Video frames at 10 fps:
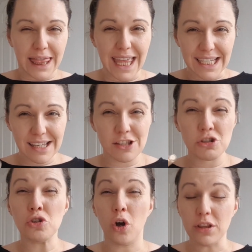This is
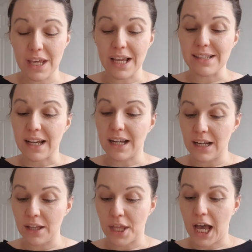not the exact
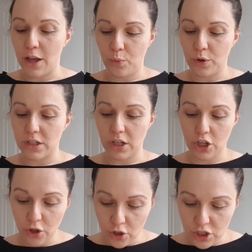color that I would
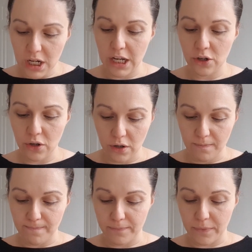usually
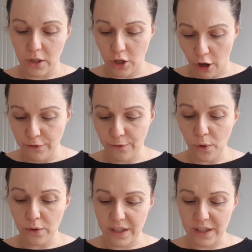go for.